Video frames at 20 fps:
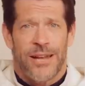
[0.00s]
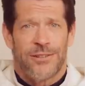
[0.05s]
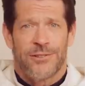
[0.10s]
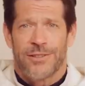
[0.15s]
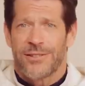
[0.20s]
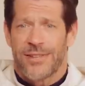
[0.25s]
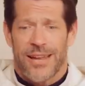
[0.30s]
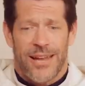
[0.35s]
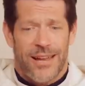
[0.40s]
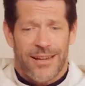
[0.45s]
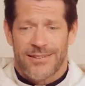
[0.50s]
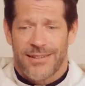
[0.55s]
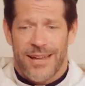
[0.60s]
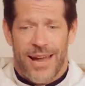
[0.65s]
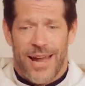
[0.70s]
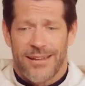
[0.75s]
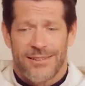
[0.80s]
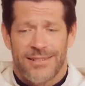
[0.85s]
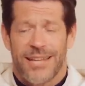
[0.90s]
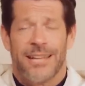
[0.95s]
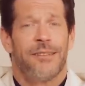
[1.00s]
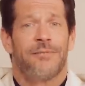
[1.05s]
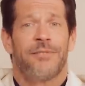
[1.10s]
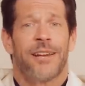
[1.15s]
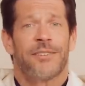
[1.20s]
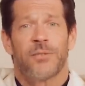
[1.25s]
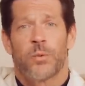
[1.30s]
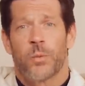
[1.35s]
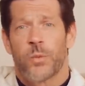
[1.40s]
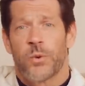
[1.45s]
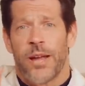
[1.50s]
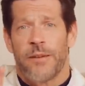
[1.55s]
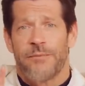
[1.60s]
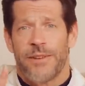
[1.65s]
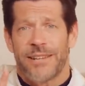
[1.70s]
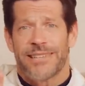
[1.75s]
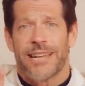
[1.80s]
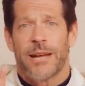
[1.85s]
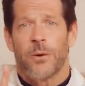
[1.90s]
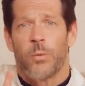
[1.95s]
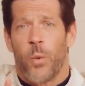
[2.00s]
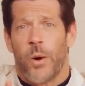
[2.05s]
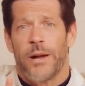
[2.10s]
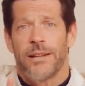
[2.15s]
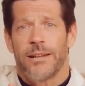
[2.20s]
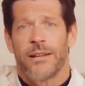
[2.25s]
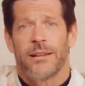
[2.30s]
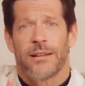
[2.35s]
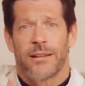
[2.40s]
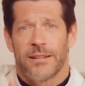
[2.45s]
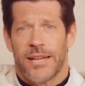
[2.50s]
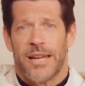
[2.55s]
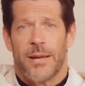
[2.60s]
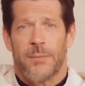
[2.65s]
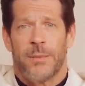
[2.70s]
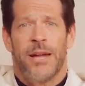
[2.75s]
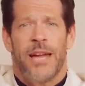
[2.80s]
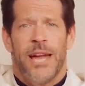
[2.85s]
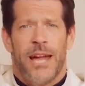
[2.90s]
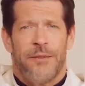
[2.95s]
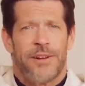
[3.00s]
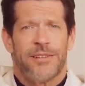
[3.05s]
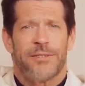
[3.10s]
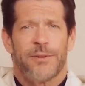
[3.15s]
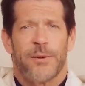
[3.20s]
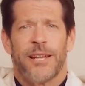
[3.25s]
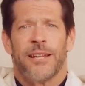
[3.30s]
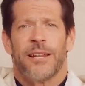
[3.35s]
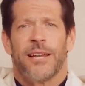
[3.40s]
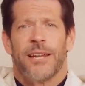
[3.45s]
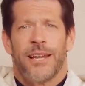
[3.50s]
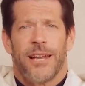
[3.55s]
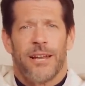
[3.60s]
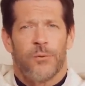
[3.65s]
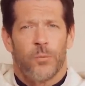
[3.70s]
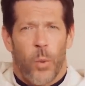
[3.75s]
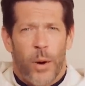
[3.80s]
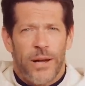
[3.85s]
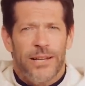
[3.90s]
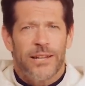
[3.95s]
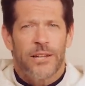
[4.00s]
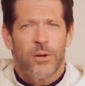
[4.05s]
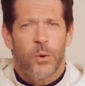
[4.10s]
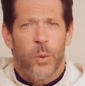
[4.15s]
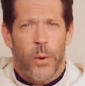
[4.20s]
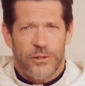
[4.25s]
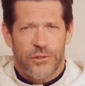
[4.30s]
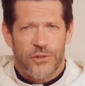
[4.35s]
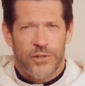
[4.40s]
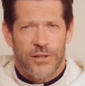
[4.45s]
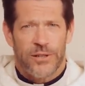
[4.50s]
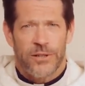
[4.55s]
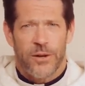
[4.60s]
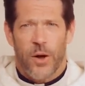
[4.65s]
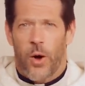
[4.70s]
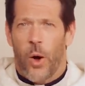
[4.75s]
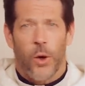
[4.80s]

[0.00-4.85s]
I say investigate one claim, investigate one question.